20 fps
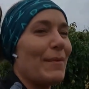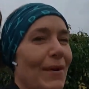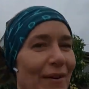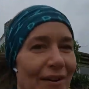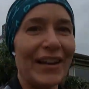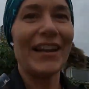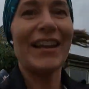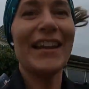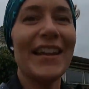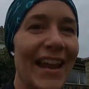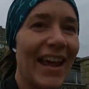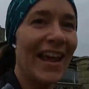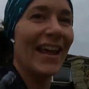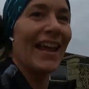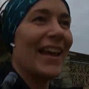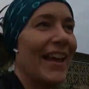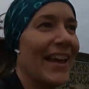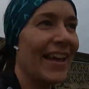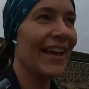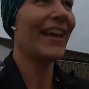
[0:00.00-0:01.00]
a mile in,
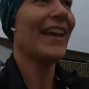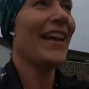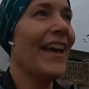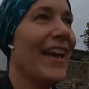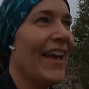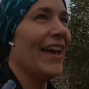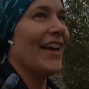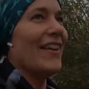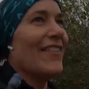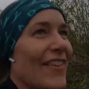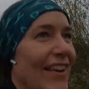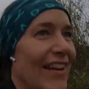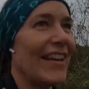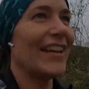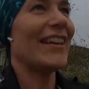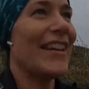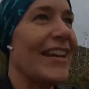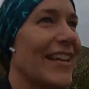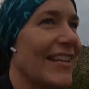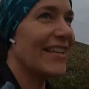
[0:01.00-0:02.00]

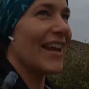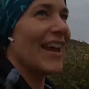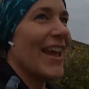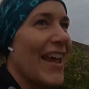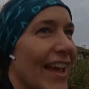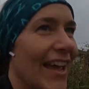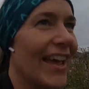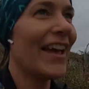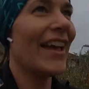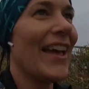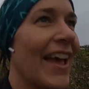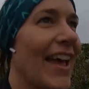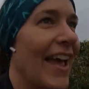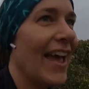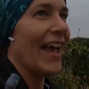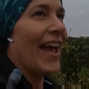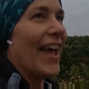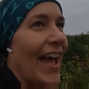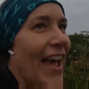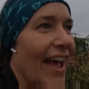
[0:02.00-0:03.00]
feeling good,
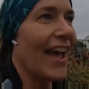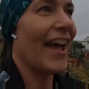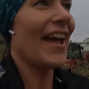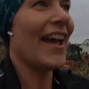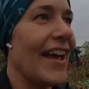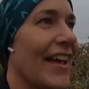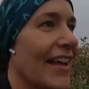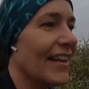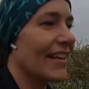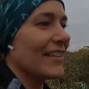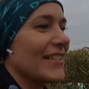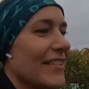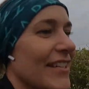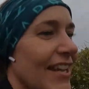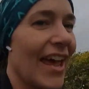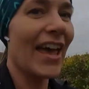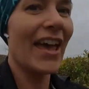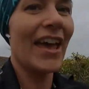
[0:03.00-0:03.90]
and